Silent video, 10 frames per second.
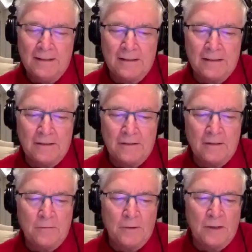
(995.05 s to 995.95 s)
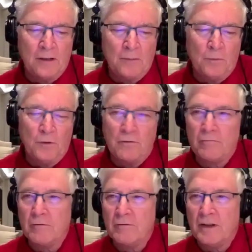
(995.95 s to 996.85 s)
And I think we kind of blew
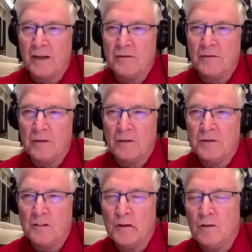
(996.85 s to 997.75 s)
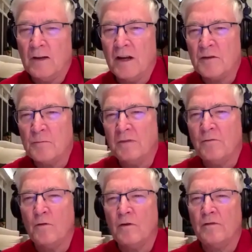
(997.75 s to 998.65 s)
through that in the typical Ash
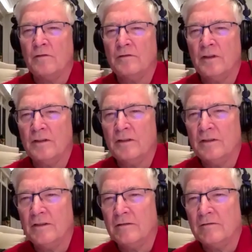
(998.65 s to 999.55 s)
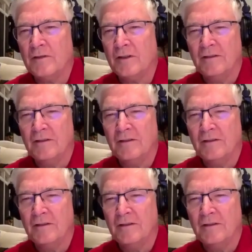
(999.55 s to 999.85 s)
Mufareh technique of